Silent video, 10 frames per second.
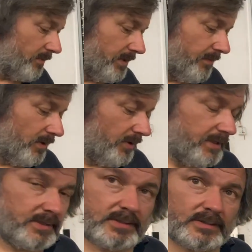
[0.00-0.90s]
not been
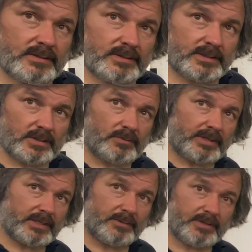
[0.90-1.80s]
applied in the
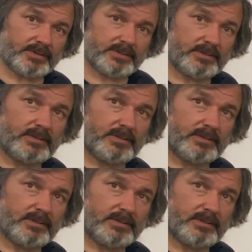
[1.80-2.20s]
correct areas.